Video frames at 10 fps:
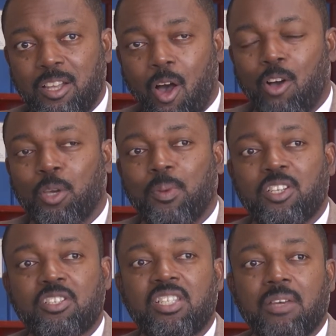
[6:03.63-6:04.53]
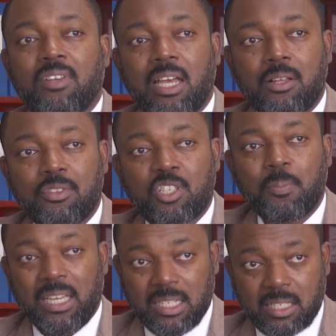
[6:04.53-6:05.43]
occupational safety and health
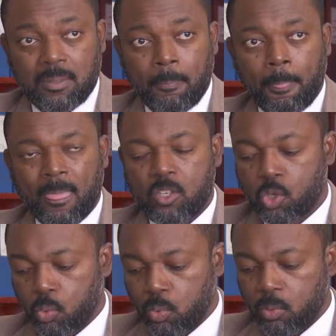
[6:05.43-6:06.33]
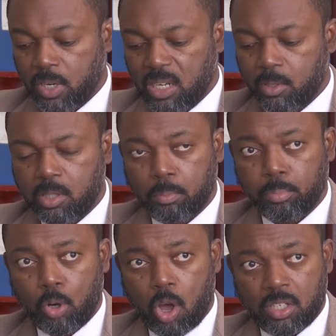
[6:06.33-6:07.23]
space. So we were able to
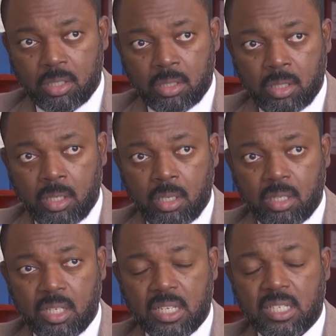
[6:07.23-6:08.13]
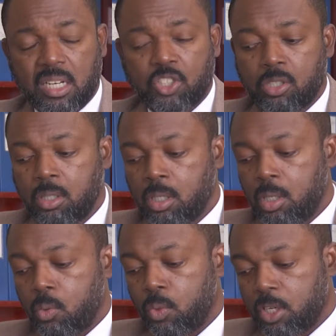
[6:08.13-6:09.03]
broaden the discussion.
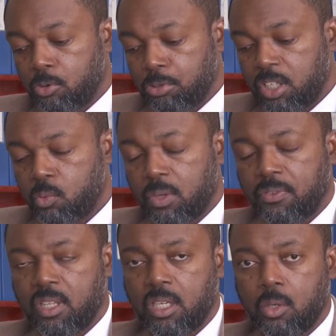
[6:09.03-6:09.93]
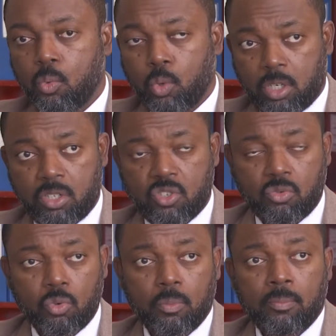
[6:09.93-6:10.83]
We agreed with the workers
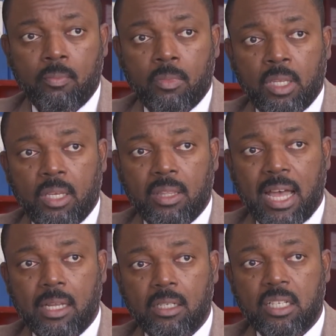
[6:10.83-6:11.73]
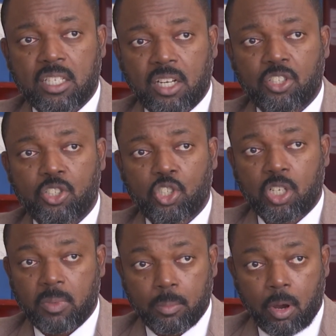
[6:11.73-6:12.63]
group that the discussion
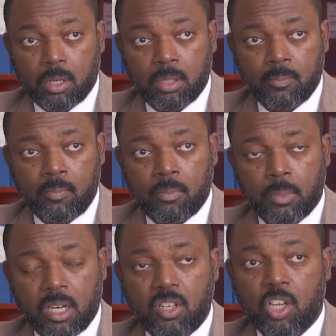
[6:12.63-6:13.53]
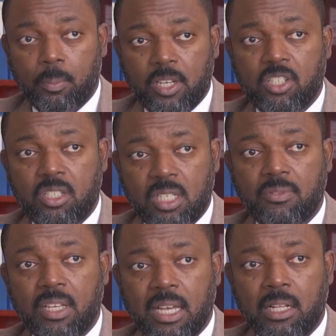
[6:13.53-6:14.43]
should be broadened because occupational
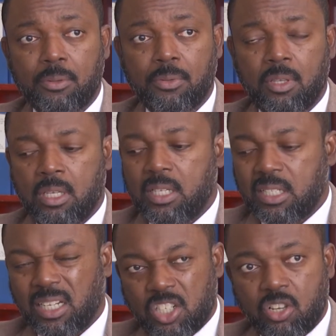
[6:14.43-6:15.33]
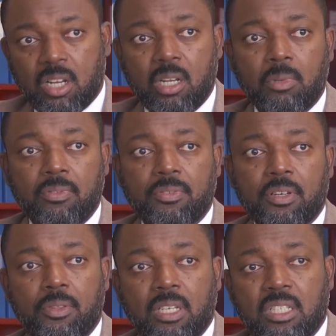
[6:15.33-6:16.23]
safety and health touches on a number of
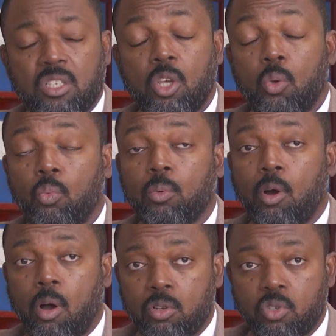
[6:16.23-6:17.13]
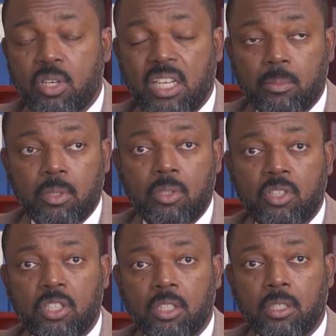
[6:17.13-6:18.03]
different things. We were also able
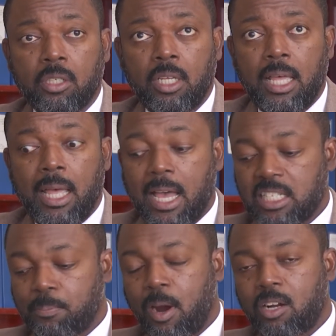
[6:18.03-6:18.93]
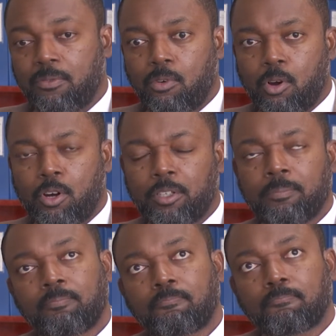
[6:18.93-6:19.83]
to, as part of our
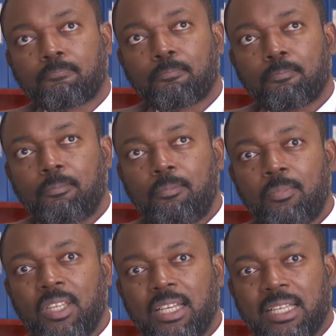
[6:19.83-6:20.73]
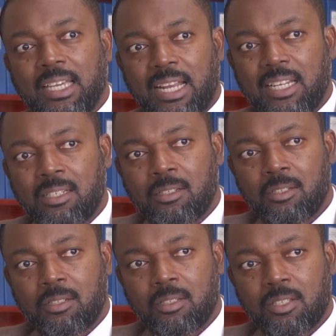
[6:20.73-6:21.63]
getting
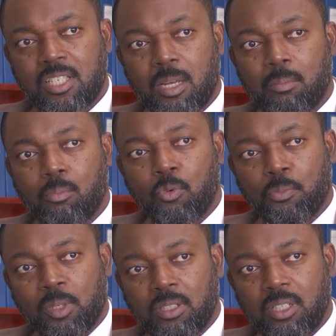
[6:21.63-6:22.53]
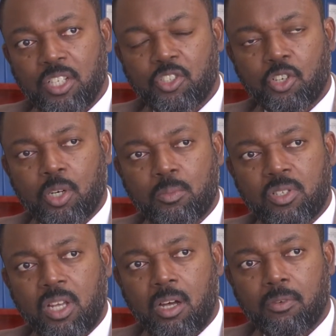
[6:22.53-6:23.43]
some movement in terms
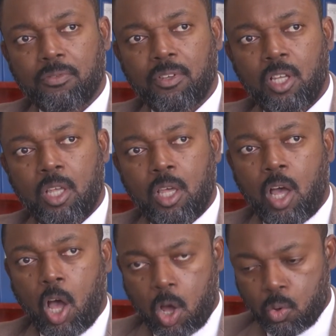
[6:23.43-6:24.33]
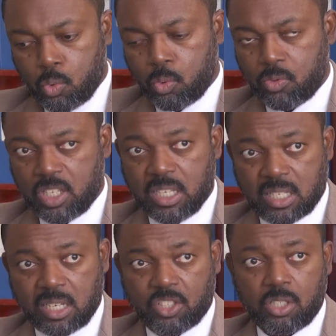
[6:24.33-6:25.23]
of how the
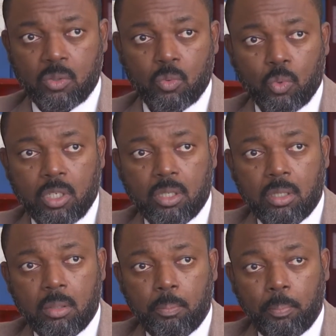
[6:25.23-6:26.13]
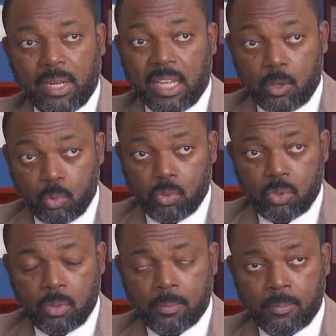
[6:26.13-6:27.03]
discussion would play out
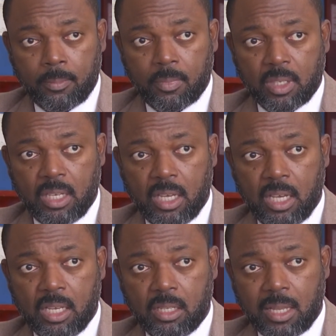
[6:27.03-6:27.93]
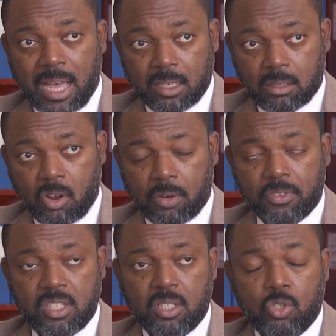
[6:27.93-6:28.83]
in at
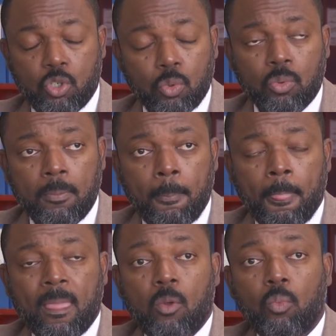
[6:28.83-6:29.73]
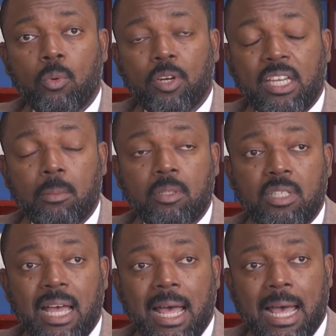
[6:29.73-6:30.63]
conference in June, we were able
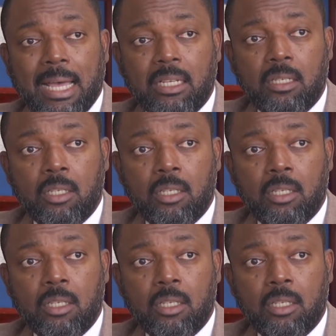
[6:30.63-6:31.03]
to add